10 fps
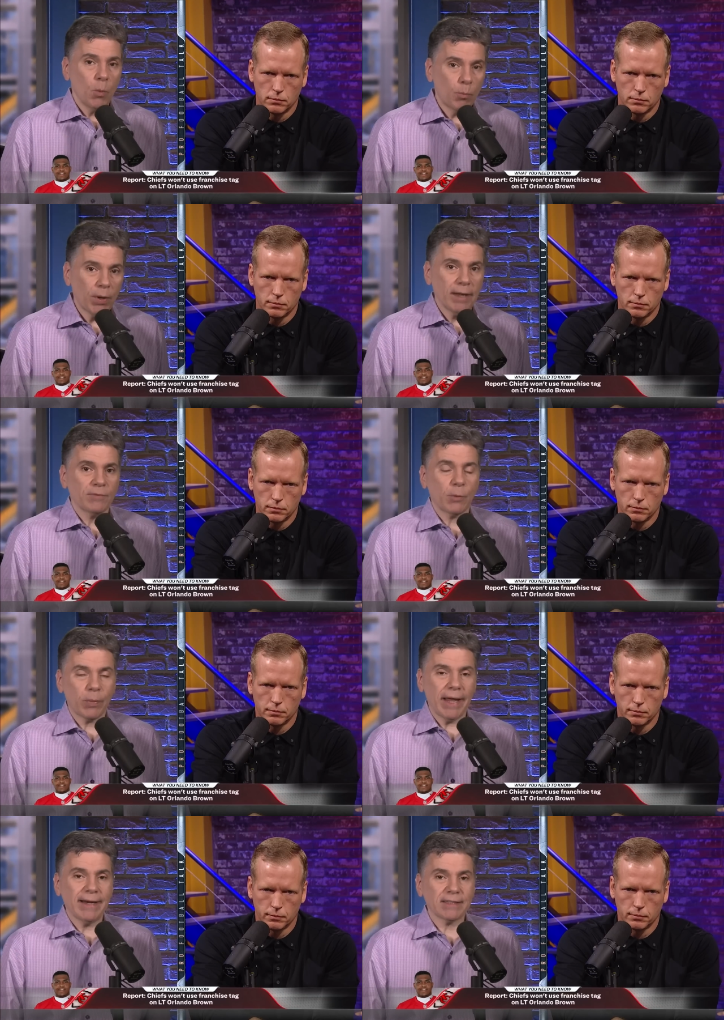Speaker 1: but the
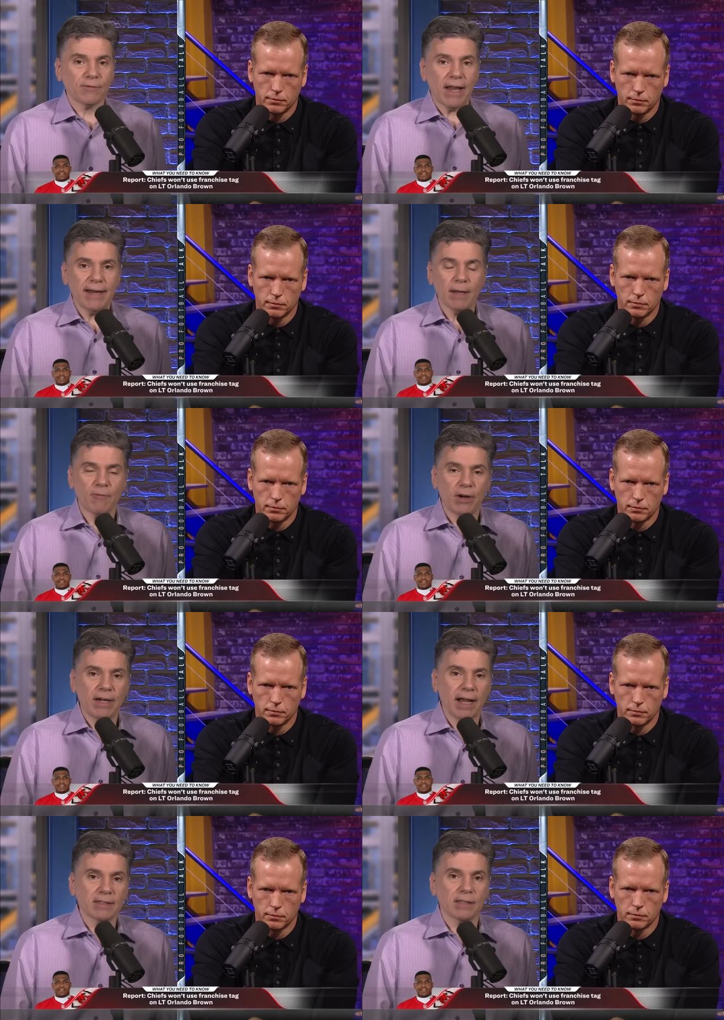planets have lined up very
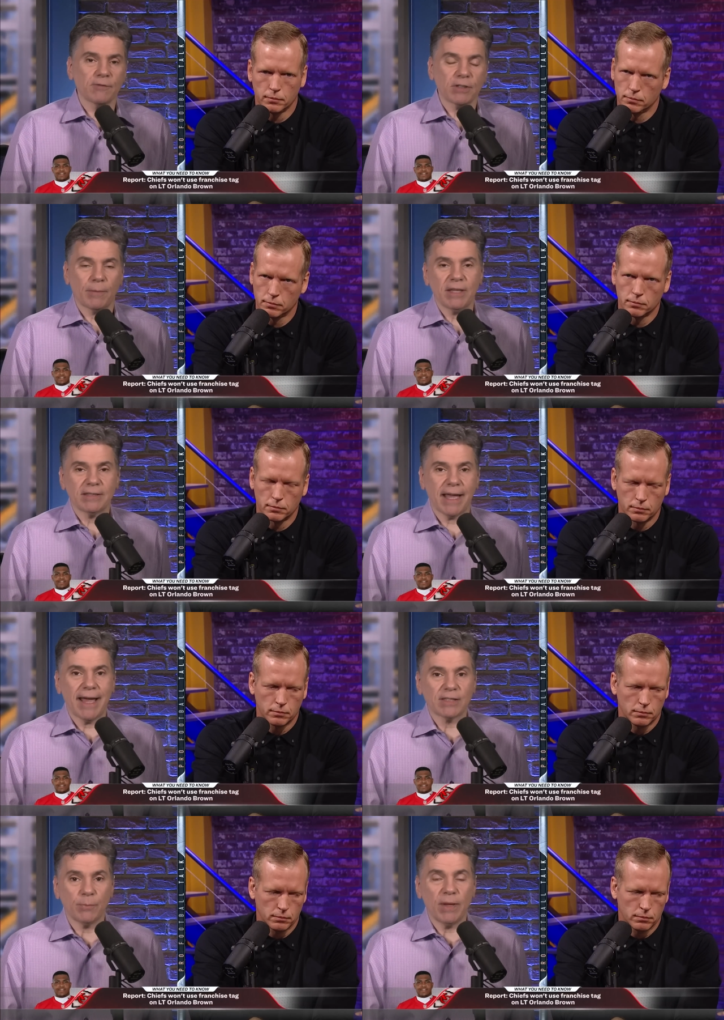nicely for some of these
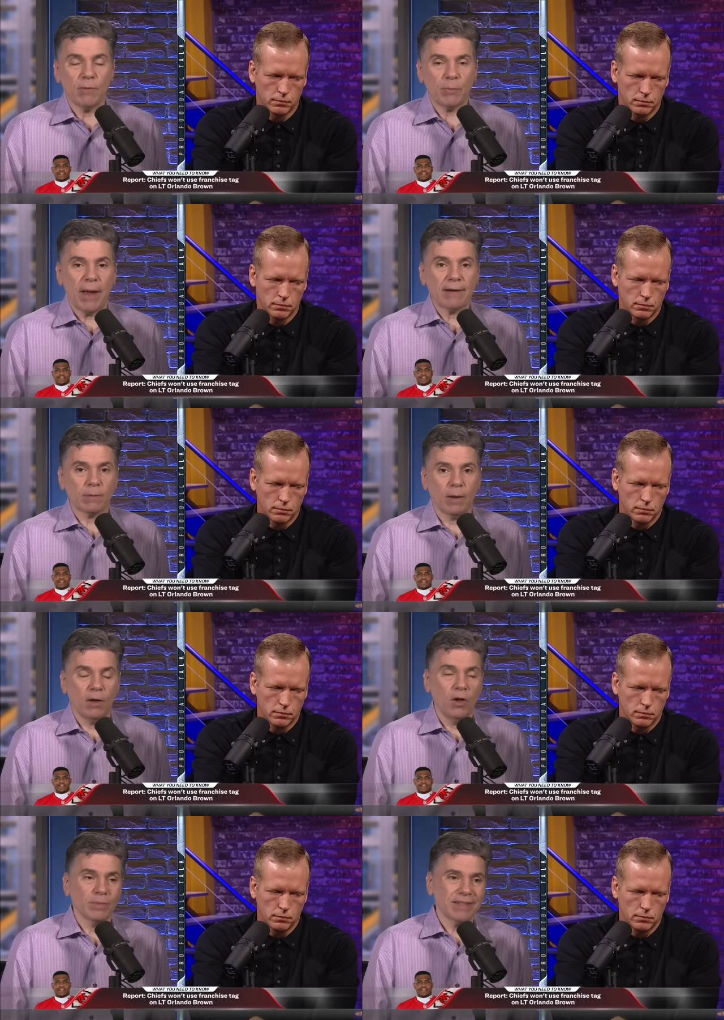guys to be with Patrick
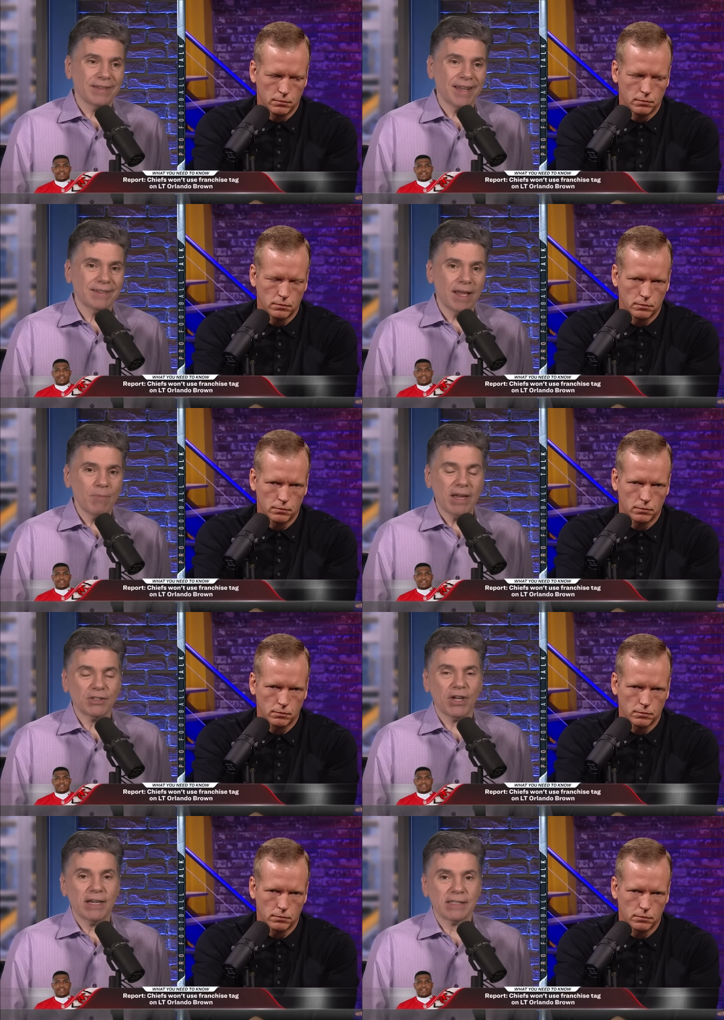Mahomes, and that that may
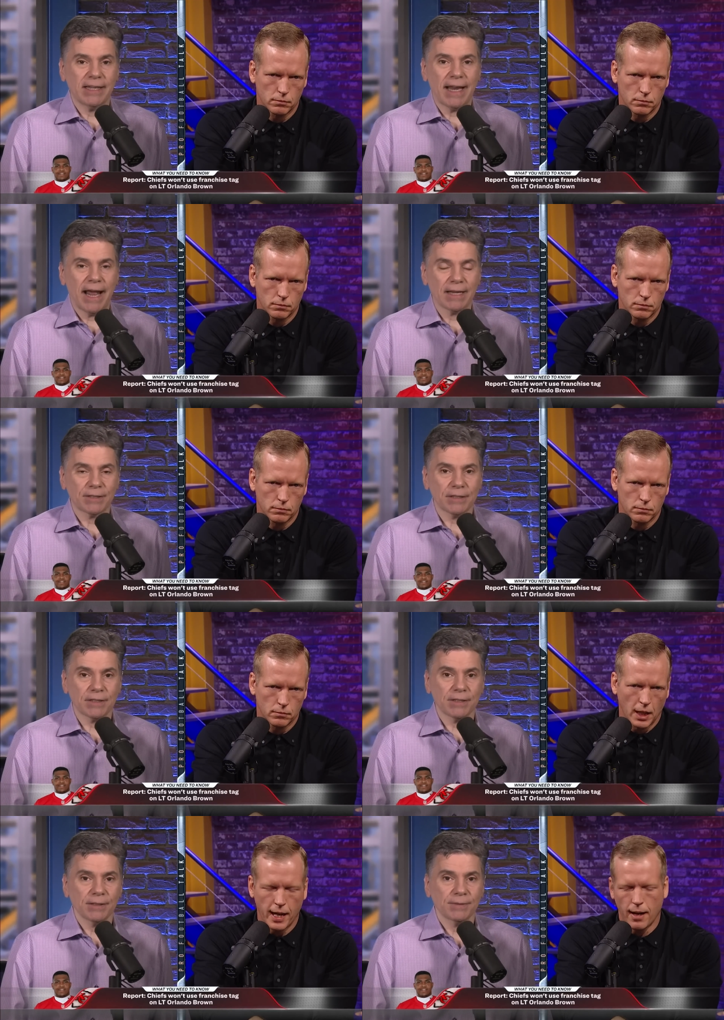change the
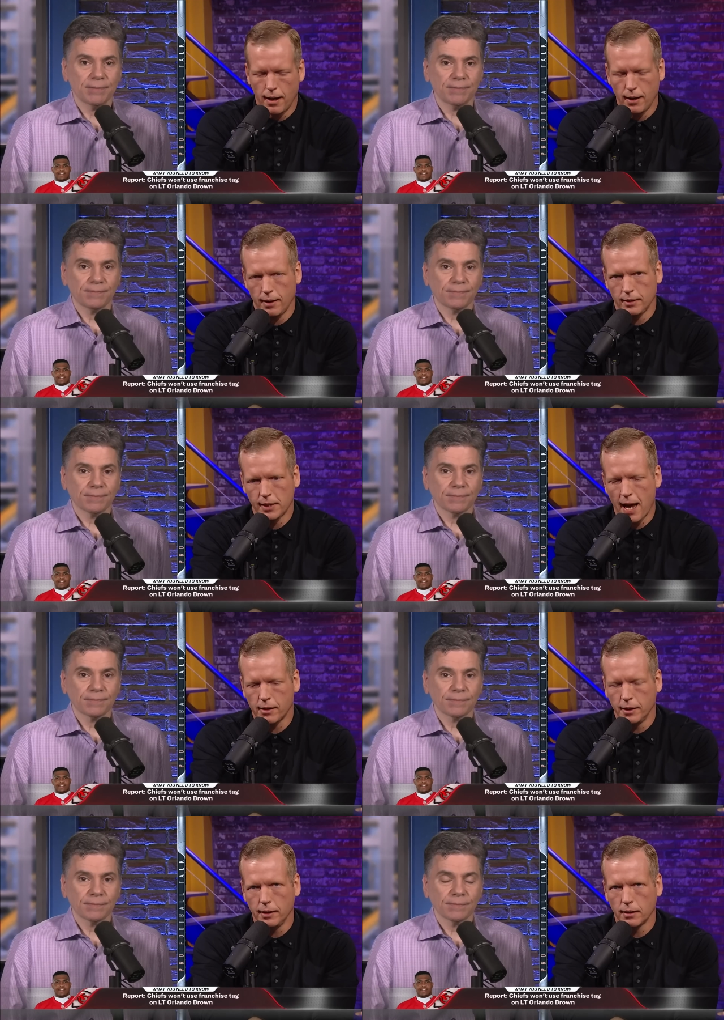analysis.
Speaker 2: Yeah,
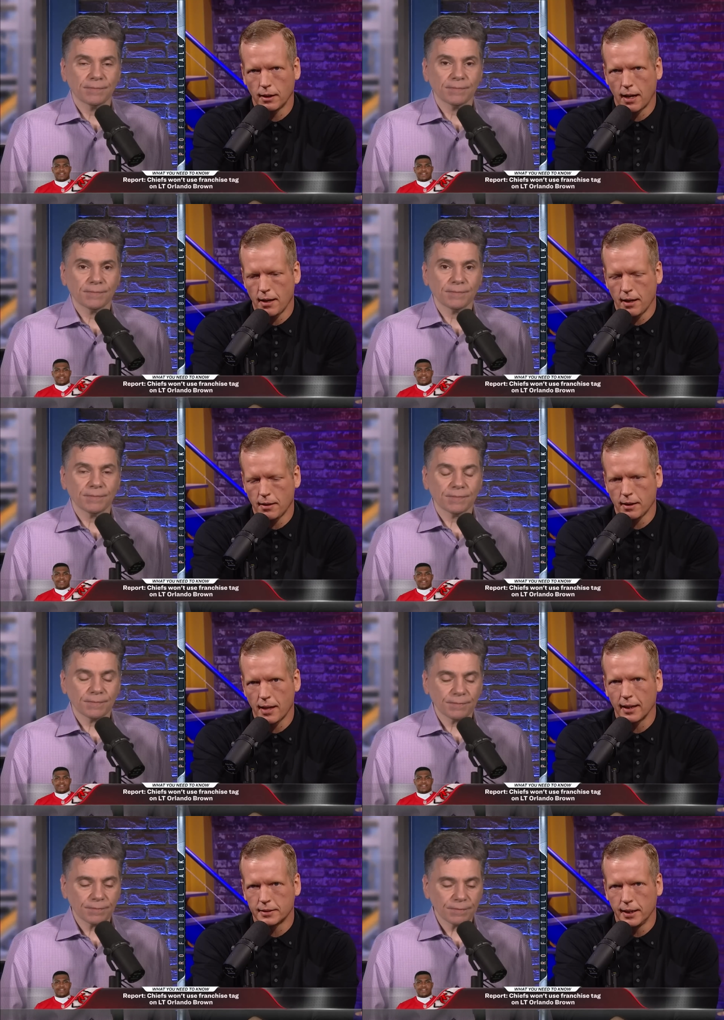exactly. I, I think
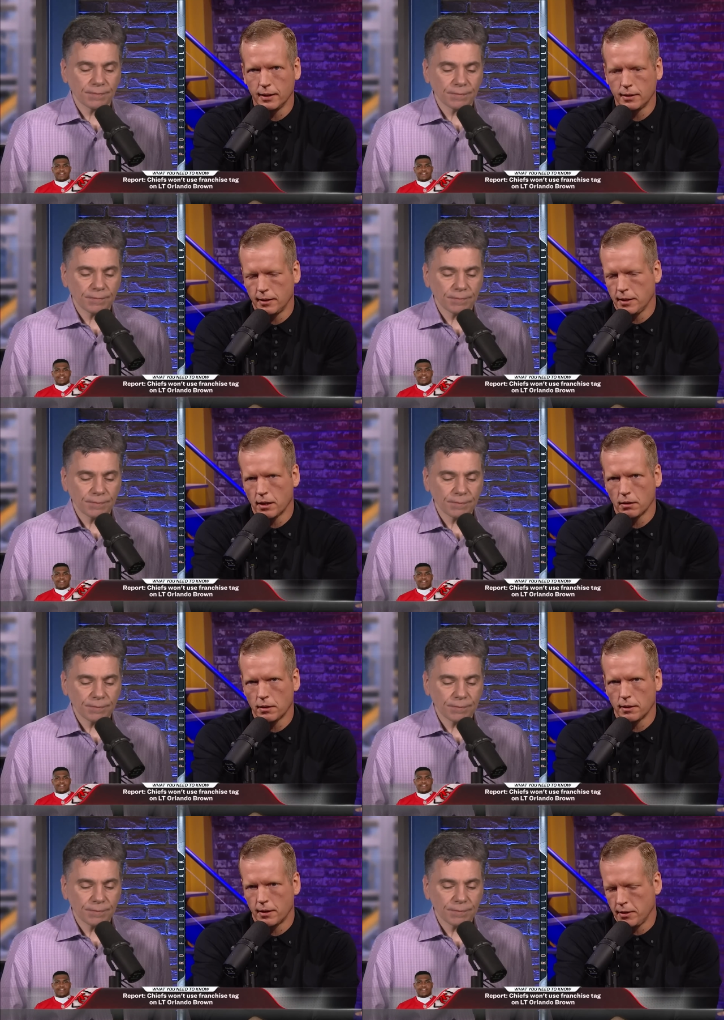that's it. And you know,
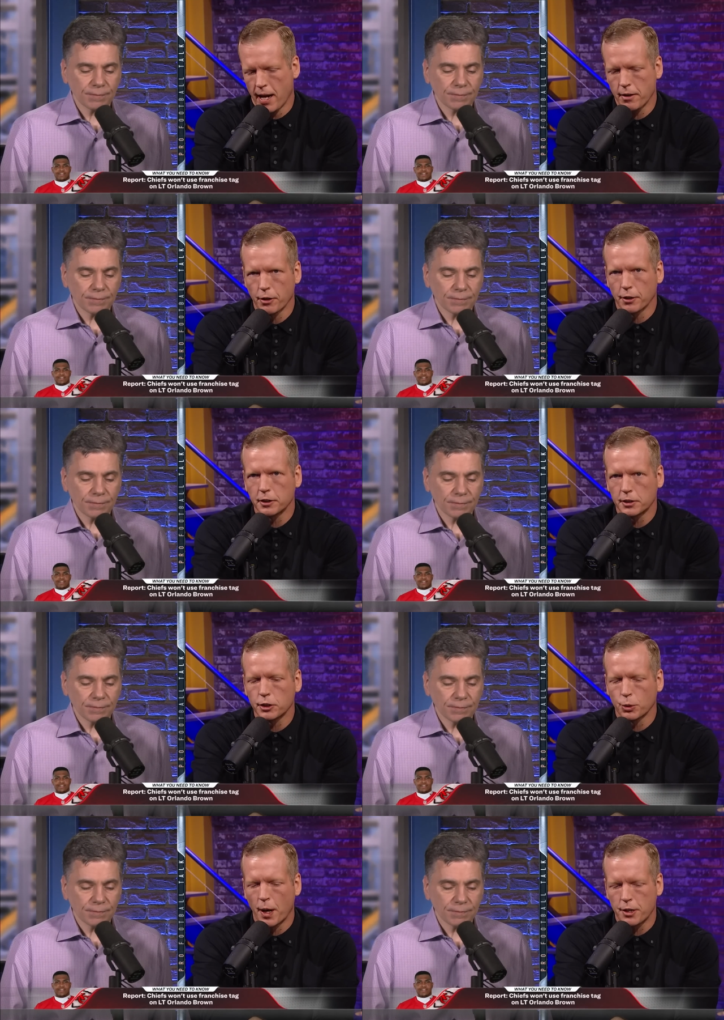the, the, yeah, you're in a
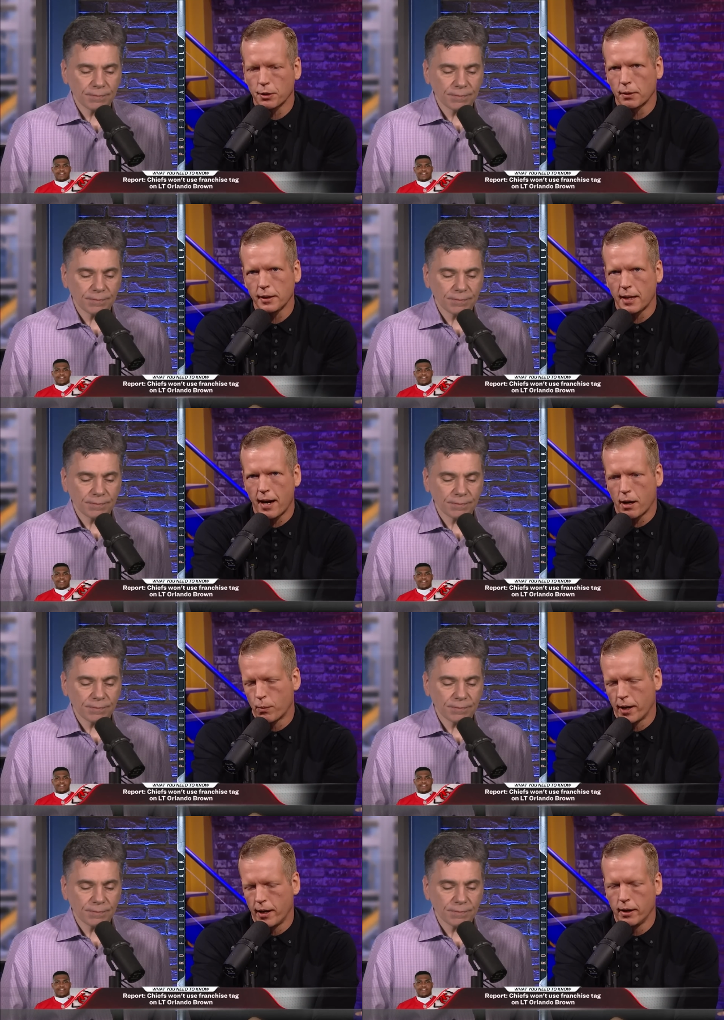situation right there
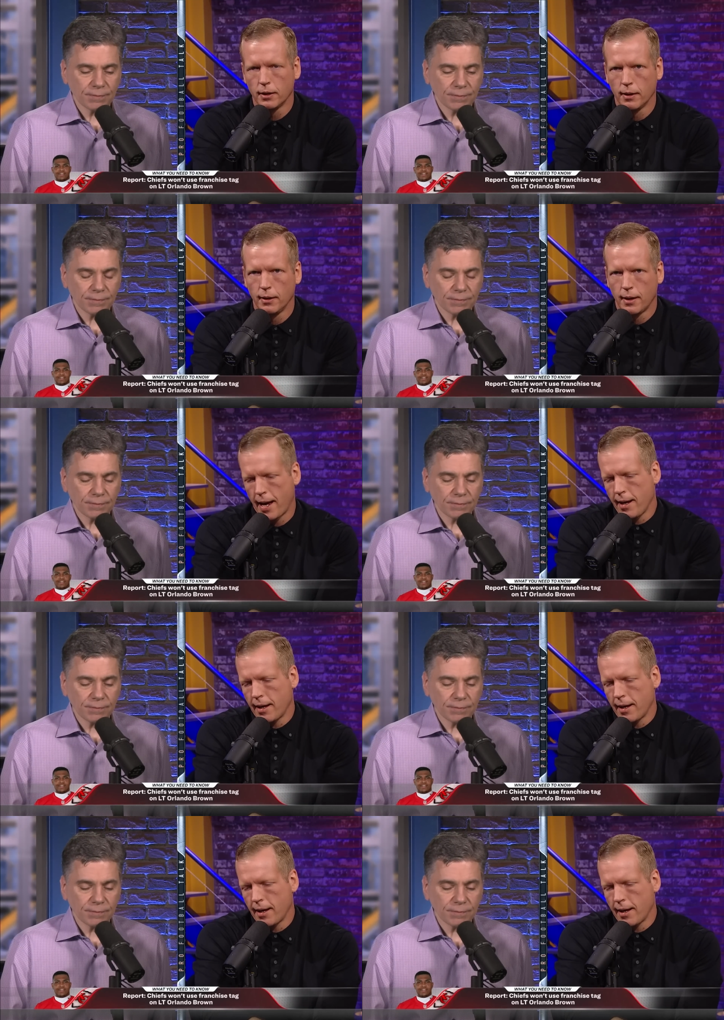where, hey,